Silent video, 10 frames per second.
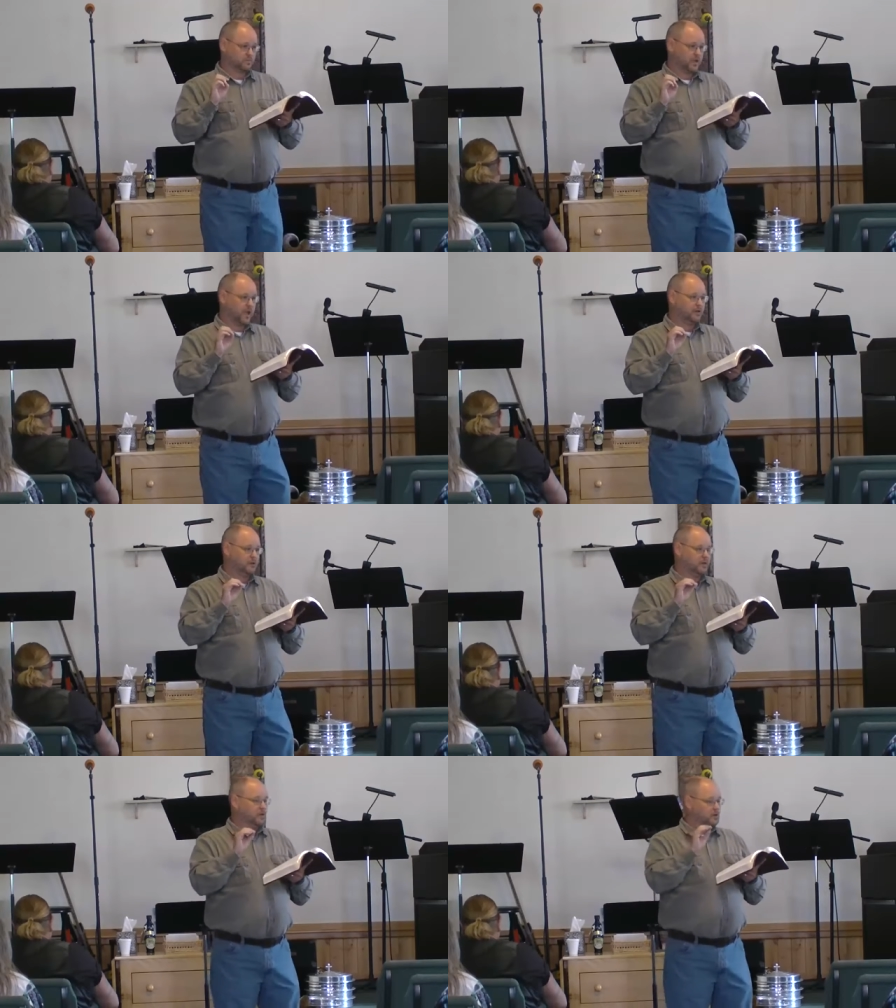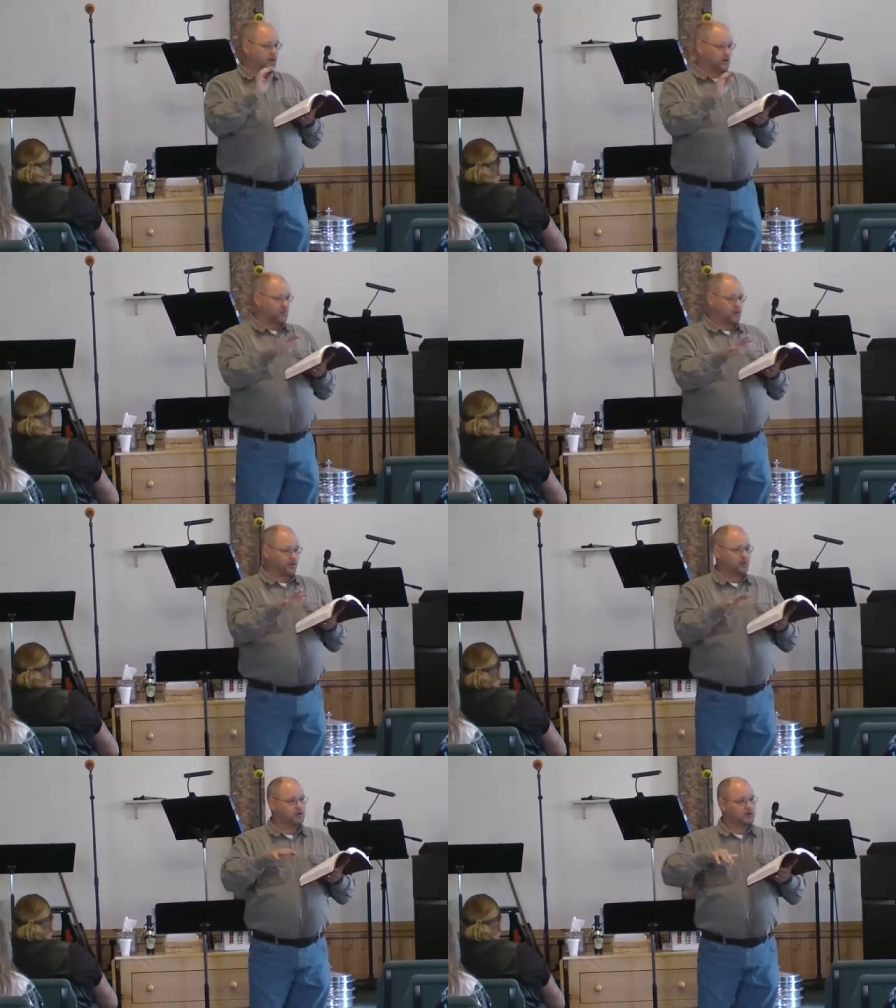Okay? Now
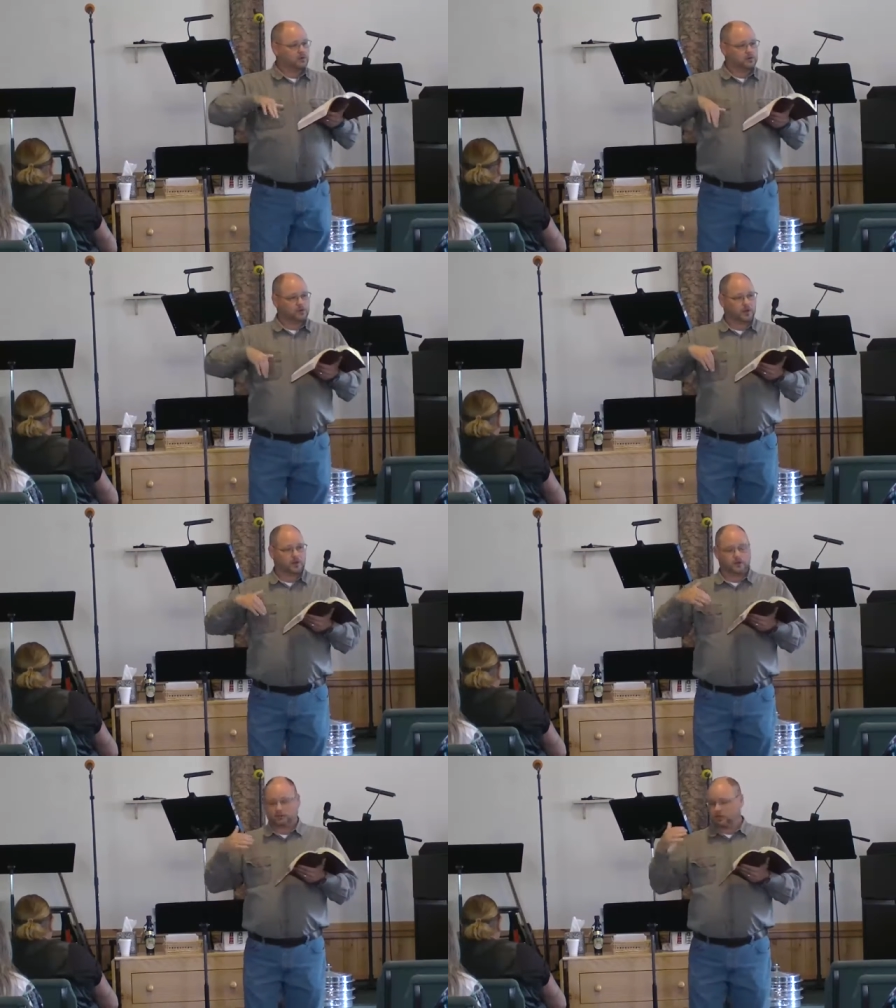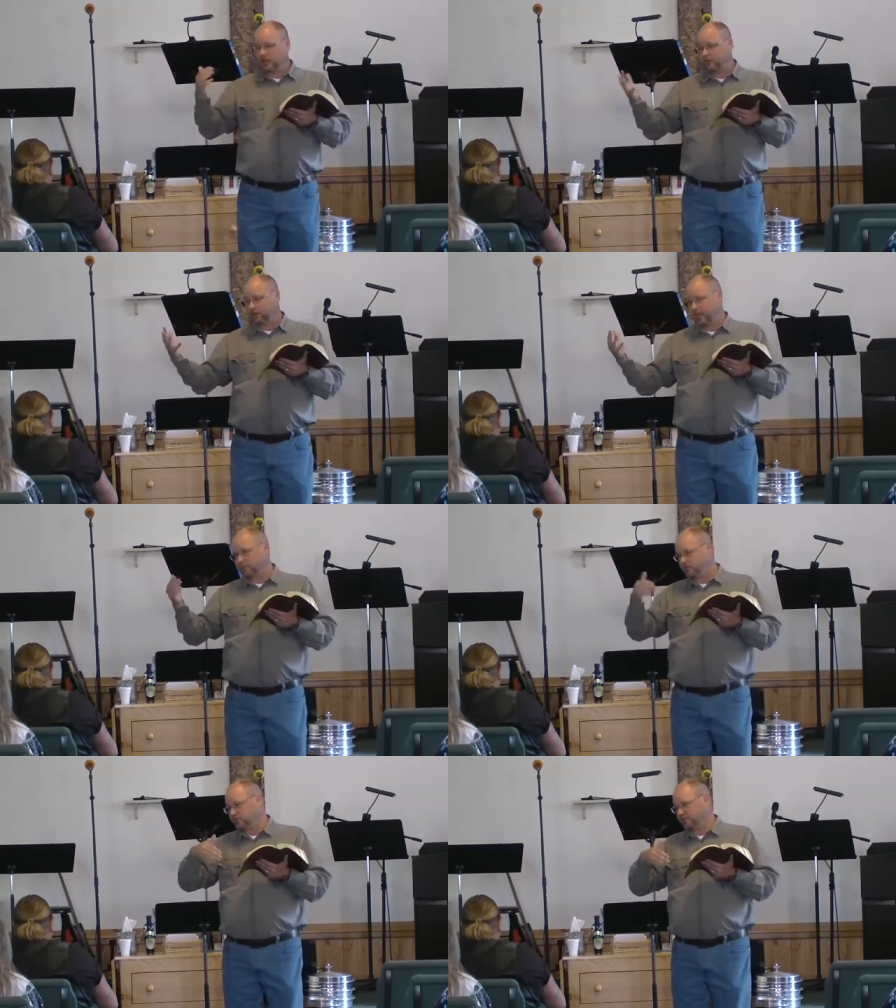remember, the, the devil
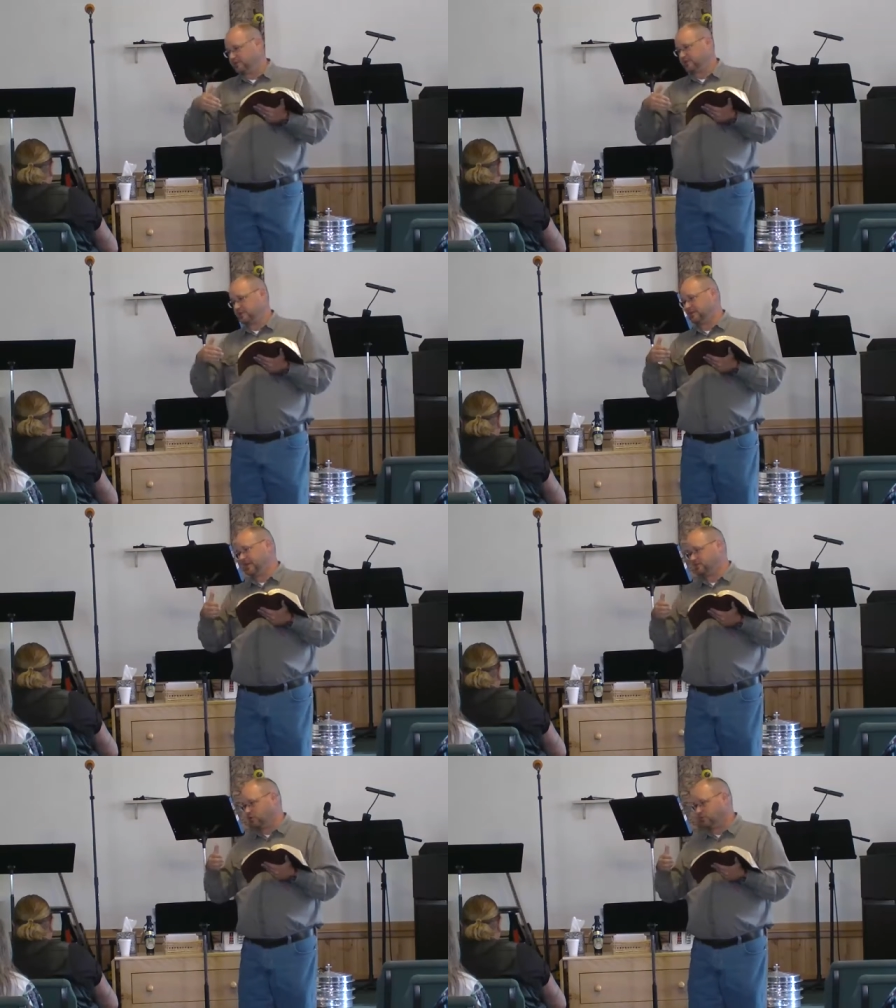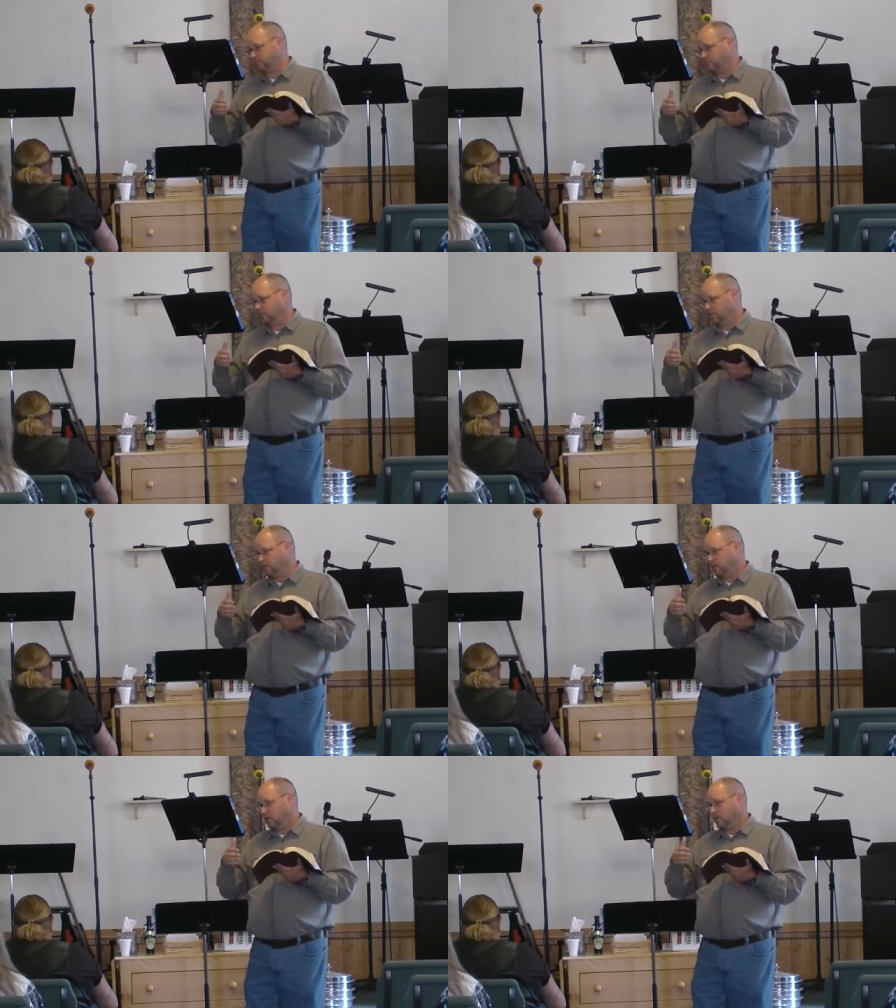came to Jesus in the desert,
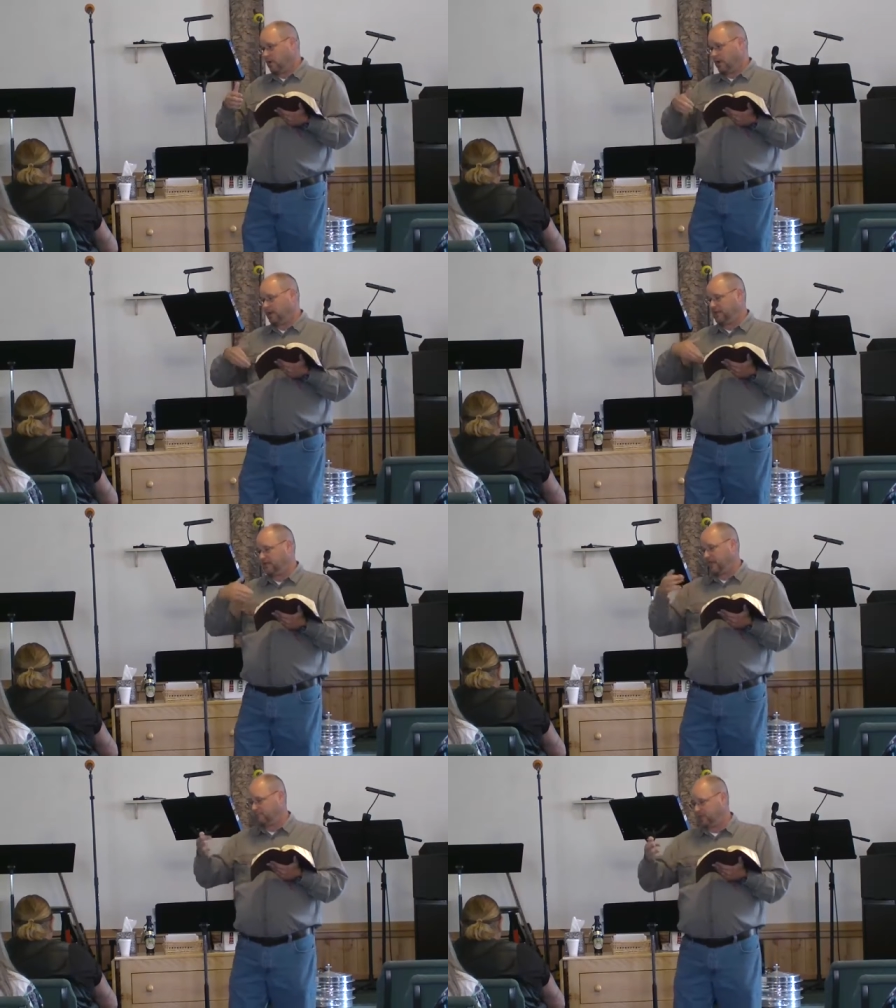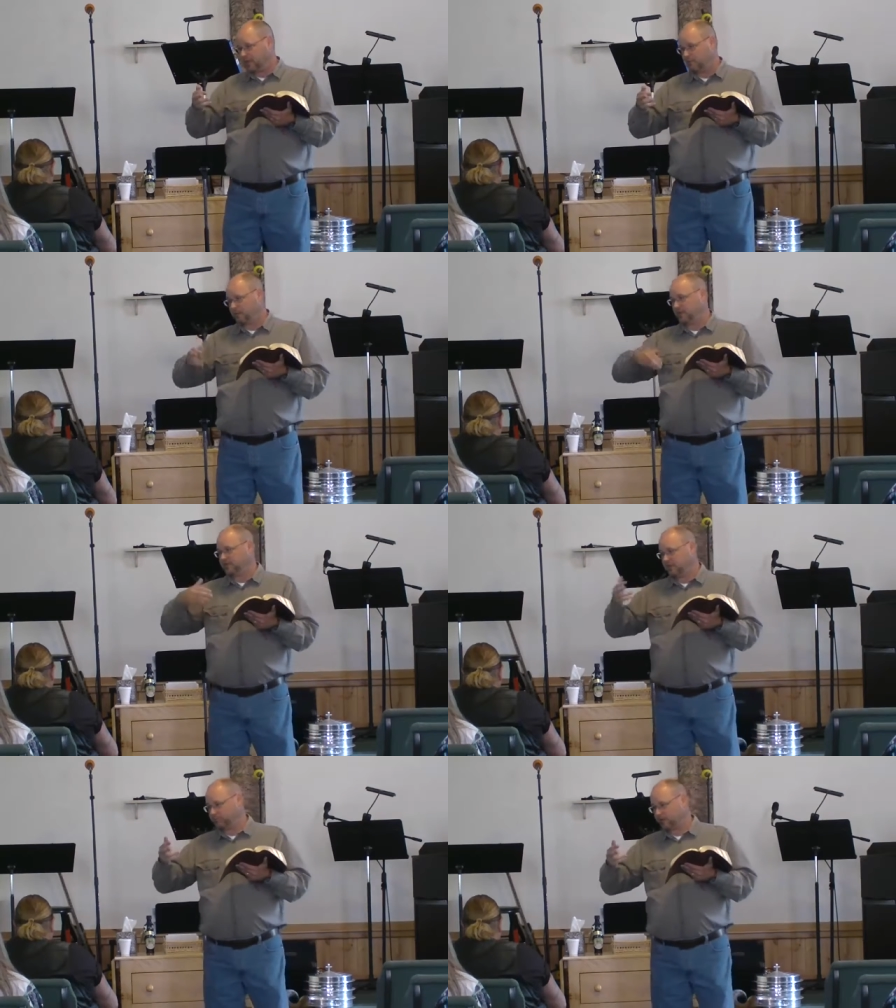and he tempted him, and he
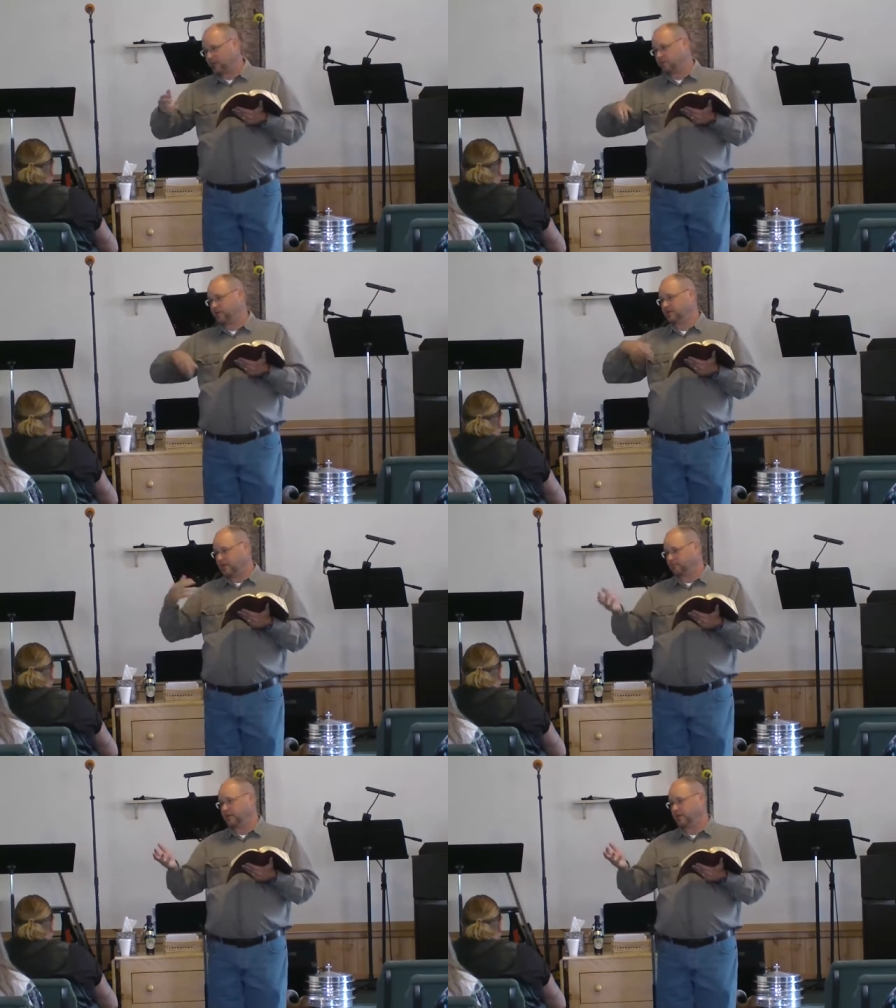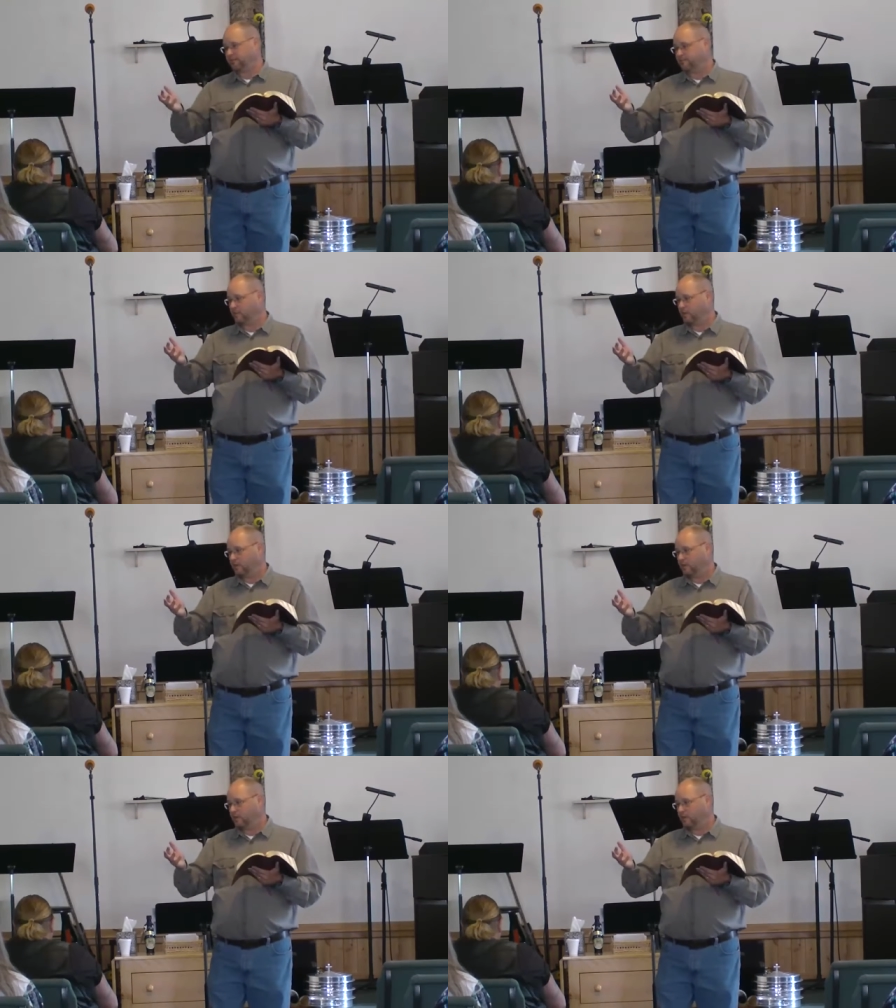tempted him, and he tempted him.